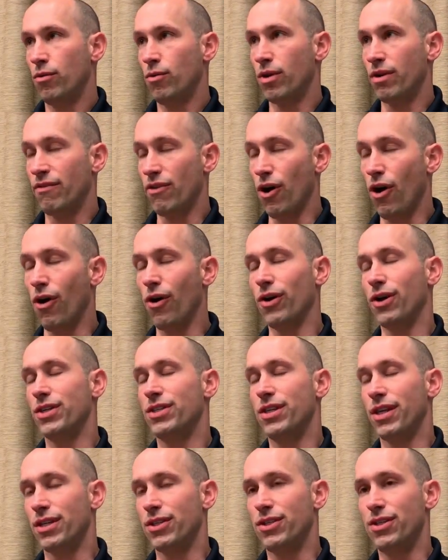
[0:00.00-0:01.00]
one of the
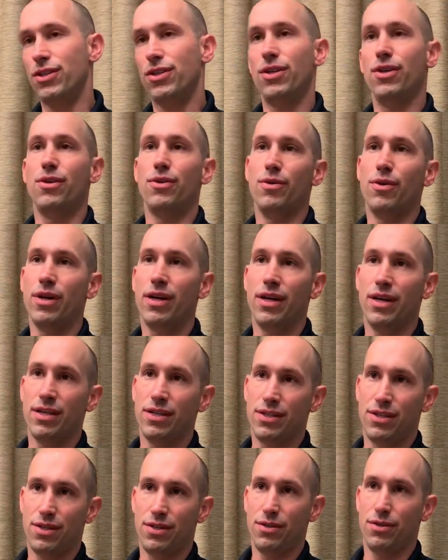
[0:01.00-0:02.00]
hardest things to do
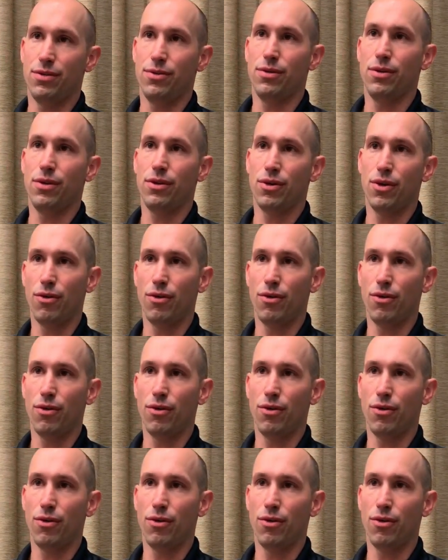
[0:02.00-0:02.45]
is to